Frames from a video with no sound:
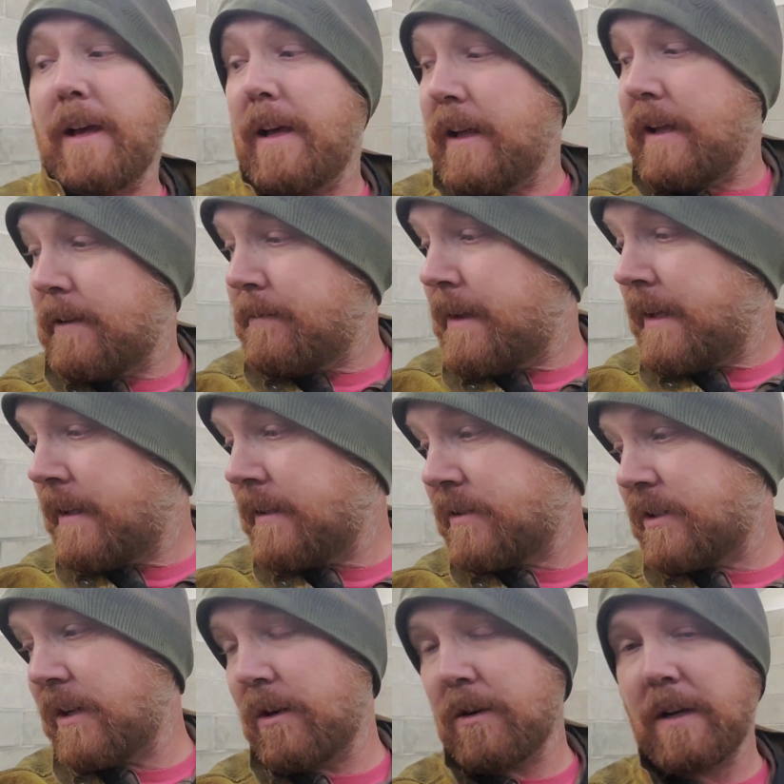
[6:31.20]
Um,
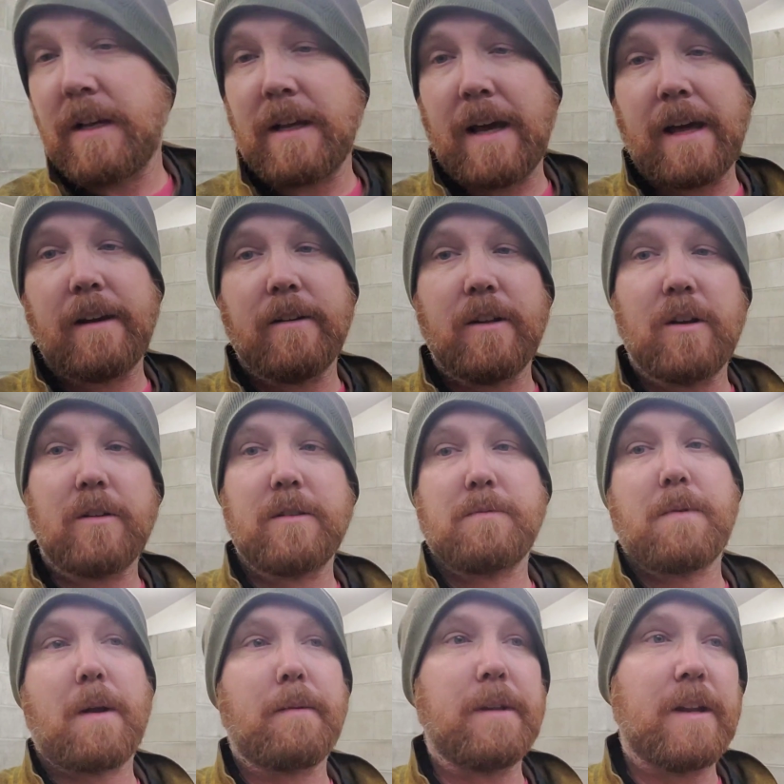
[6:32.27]
so I don't know.
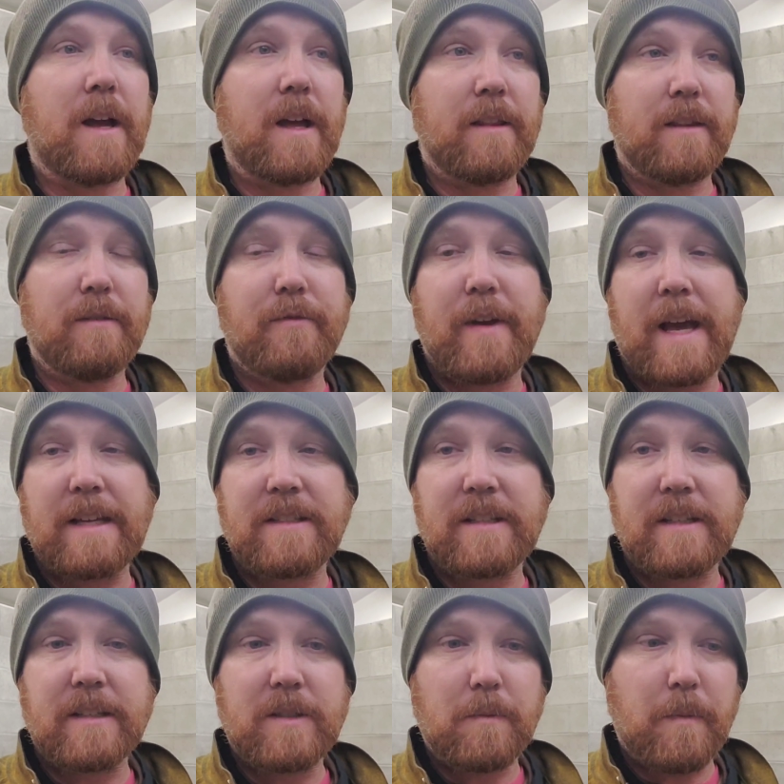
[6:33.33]
It's probably not the
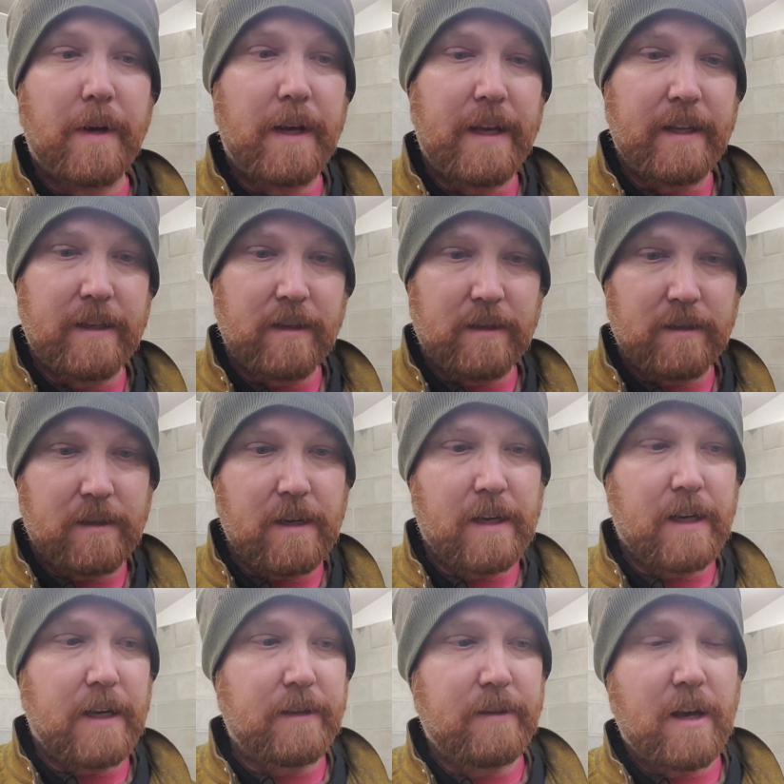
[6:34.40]
fastest, but
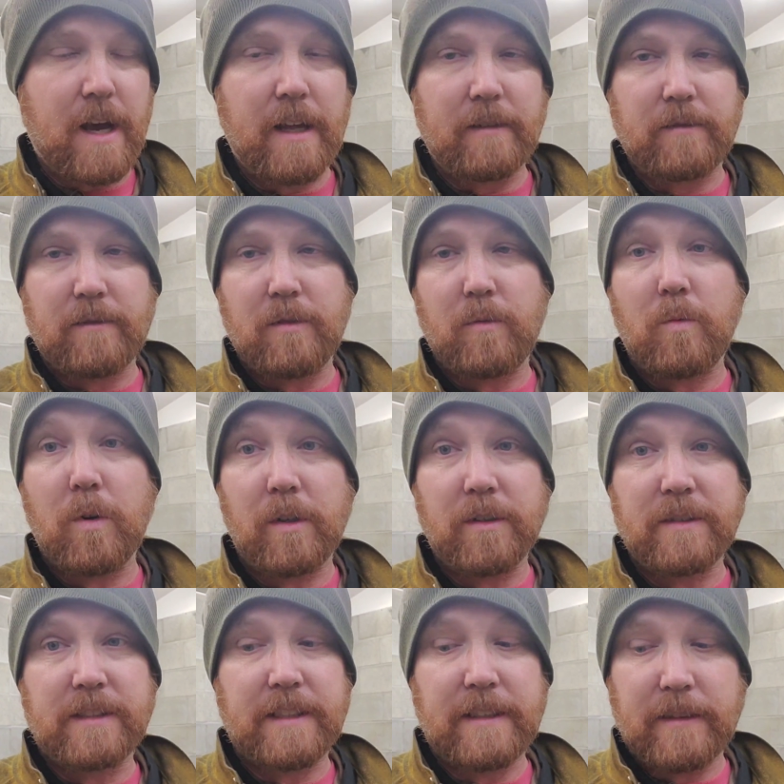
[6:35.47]
uh, not the
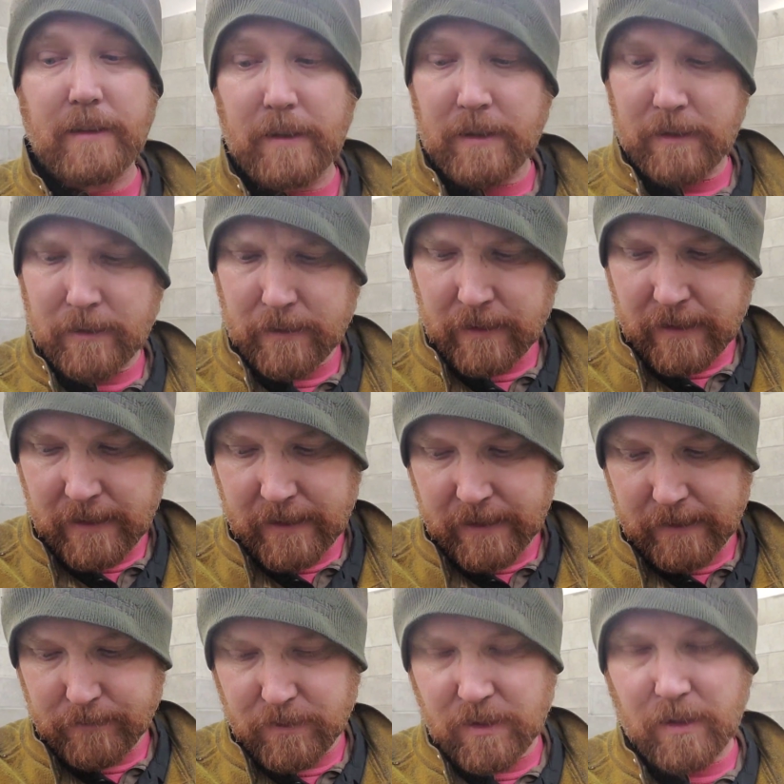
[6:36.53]
worst either.
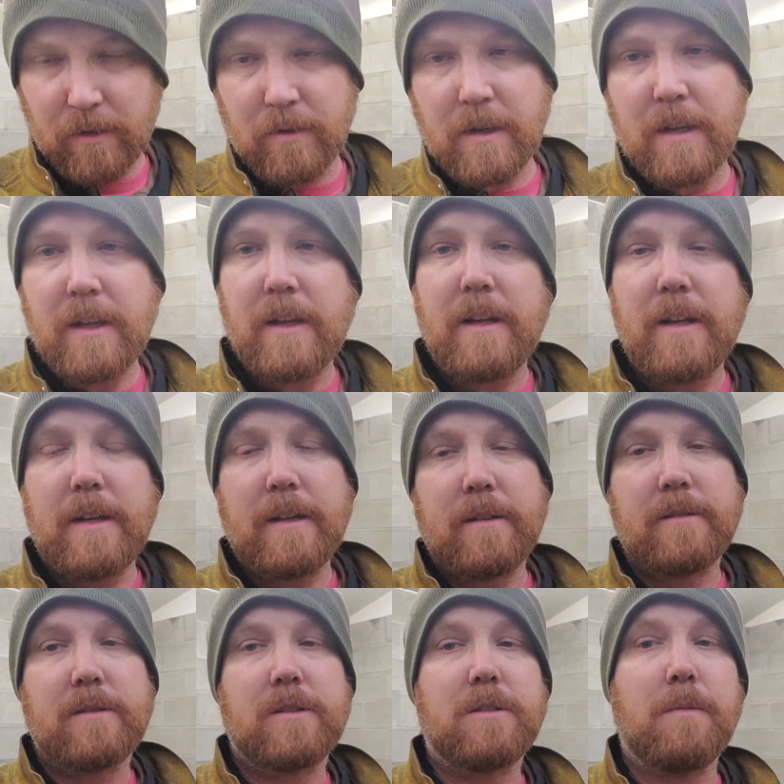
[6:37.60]
Um, so
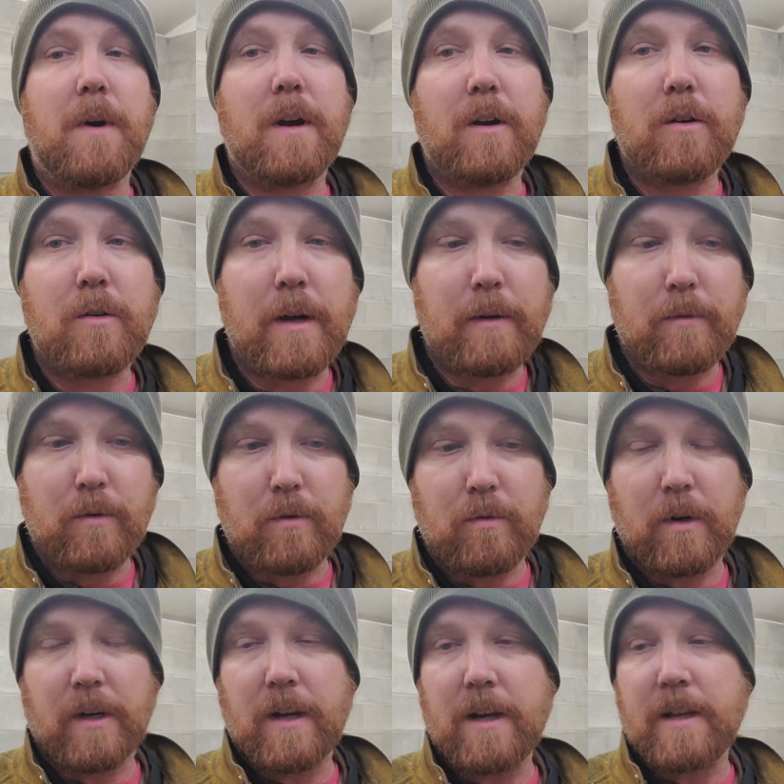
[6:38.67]
tomorrow I
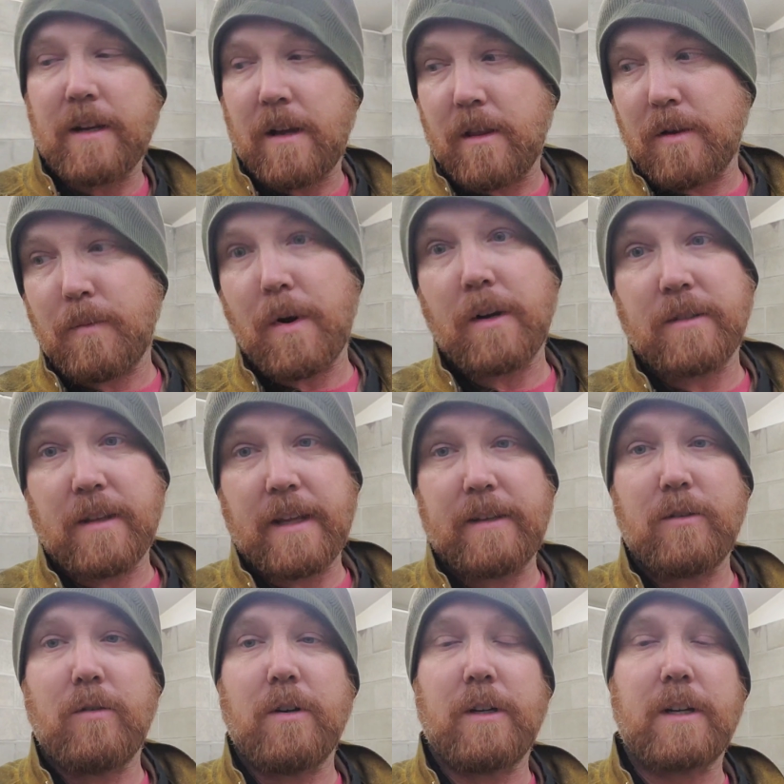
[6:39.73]
will work on other parts of
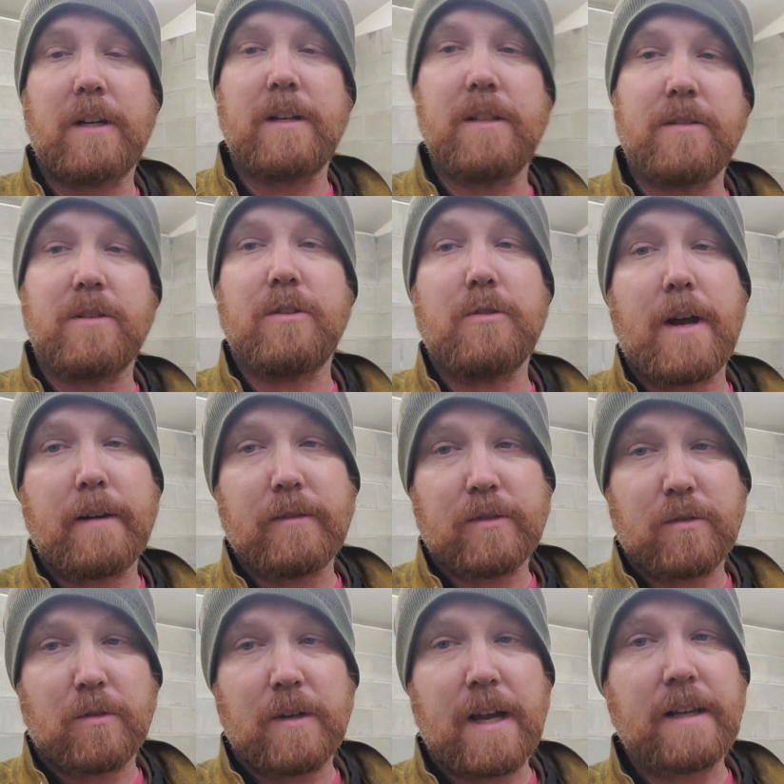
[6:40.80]
that door because the
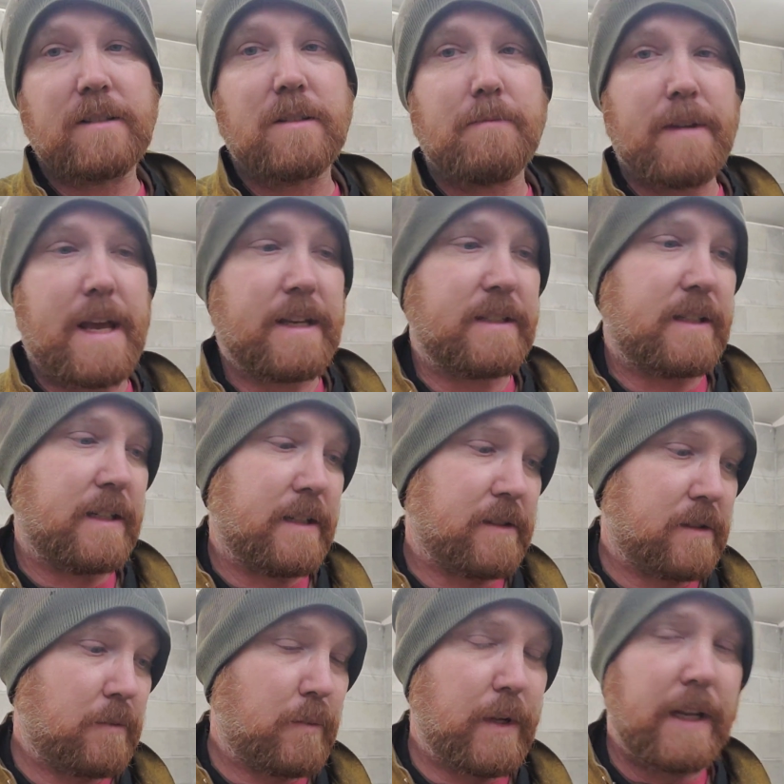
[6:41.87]
driver's door has some
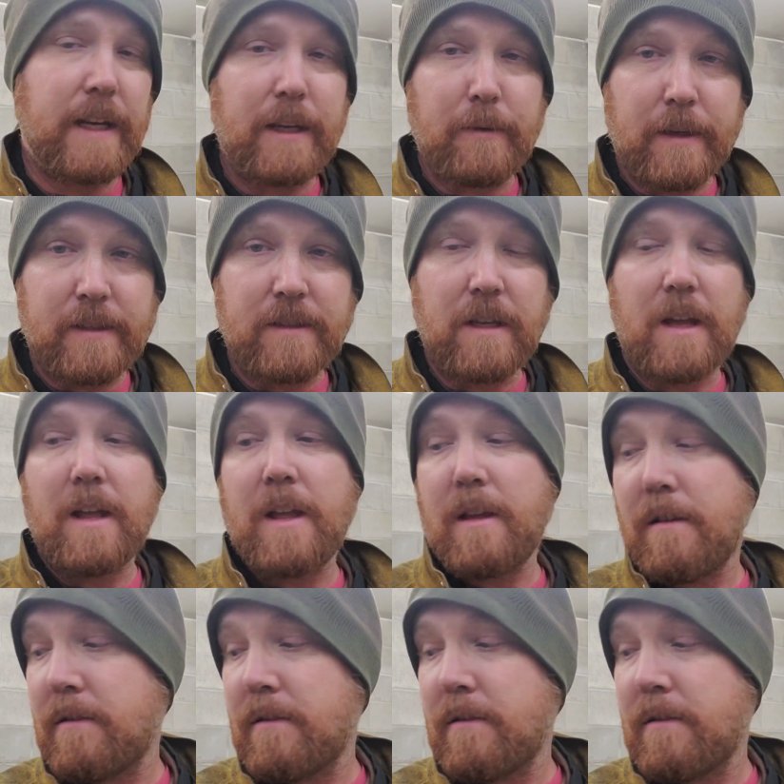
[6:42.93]
nastiness. But anyways,